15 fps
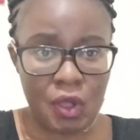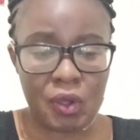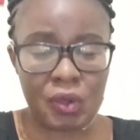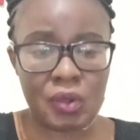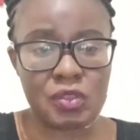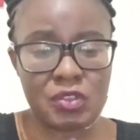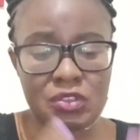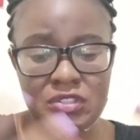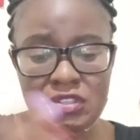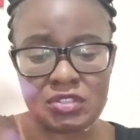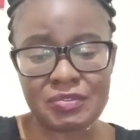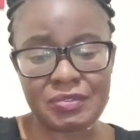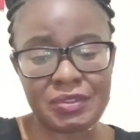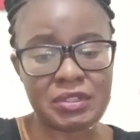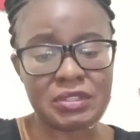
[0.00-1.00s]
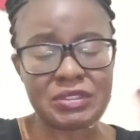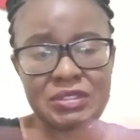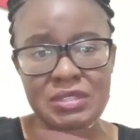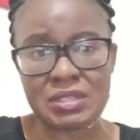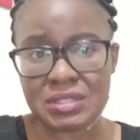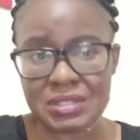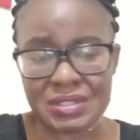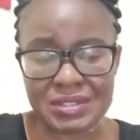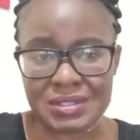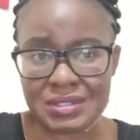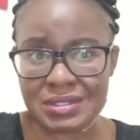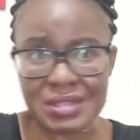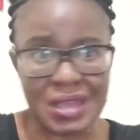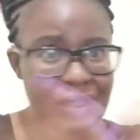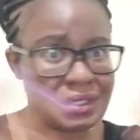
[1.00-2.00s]
or you just feel dizzy
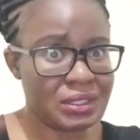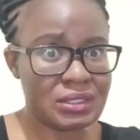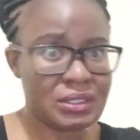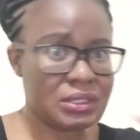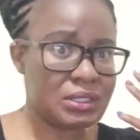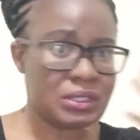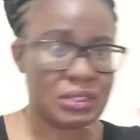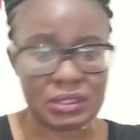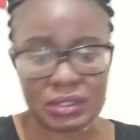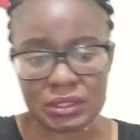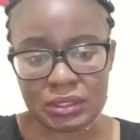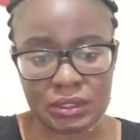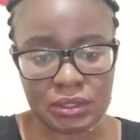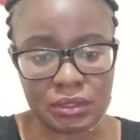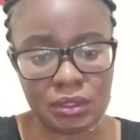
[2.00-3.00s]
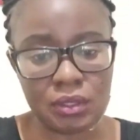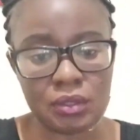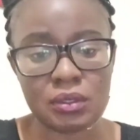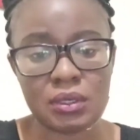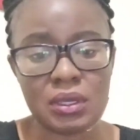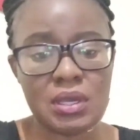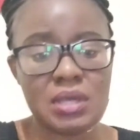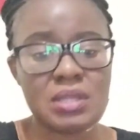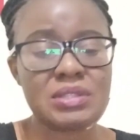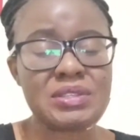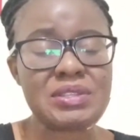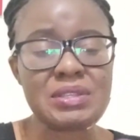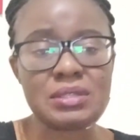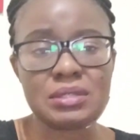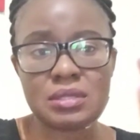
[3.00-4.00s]
suddenly.
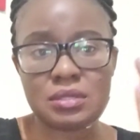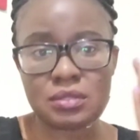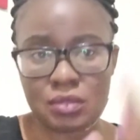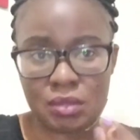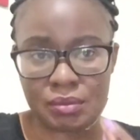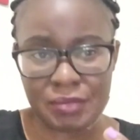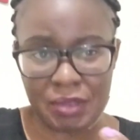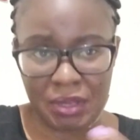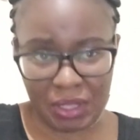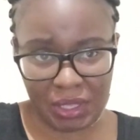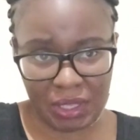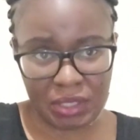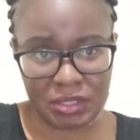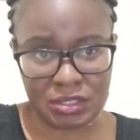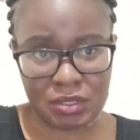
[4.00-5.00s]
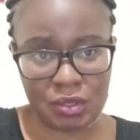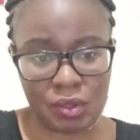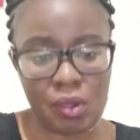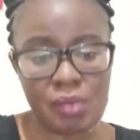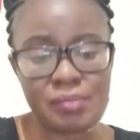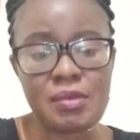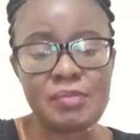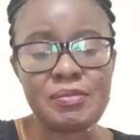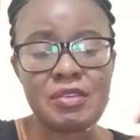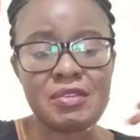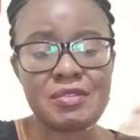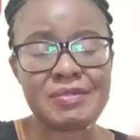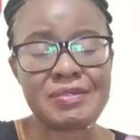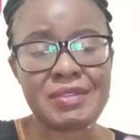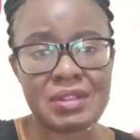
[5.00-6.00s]
This is communicating. Or maybe
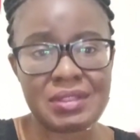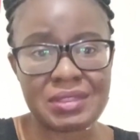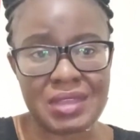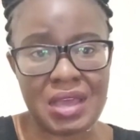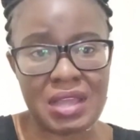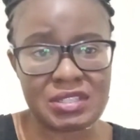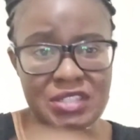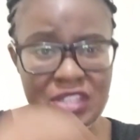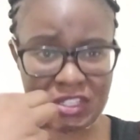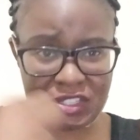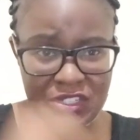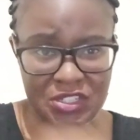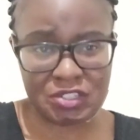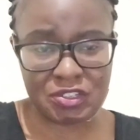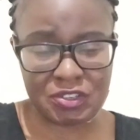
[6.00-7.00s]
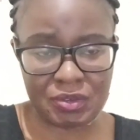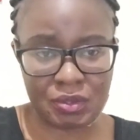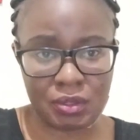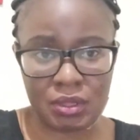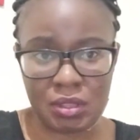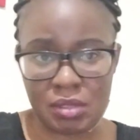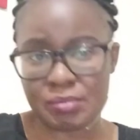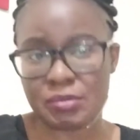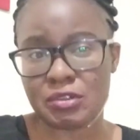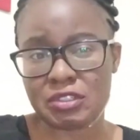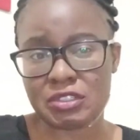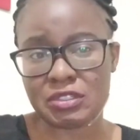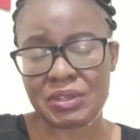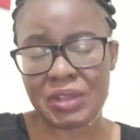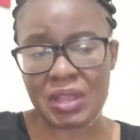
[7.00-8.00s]
you feel that intentional
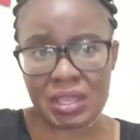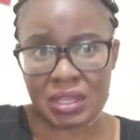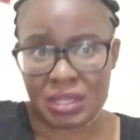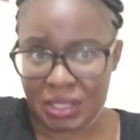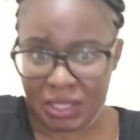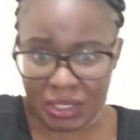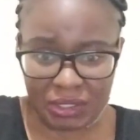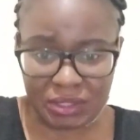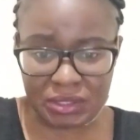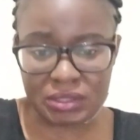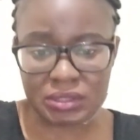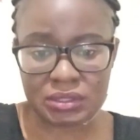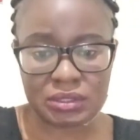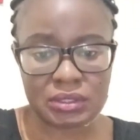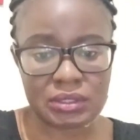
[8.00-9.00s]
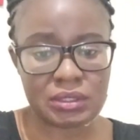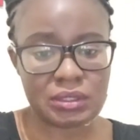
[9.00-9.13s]
emotion like guilt.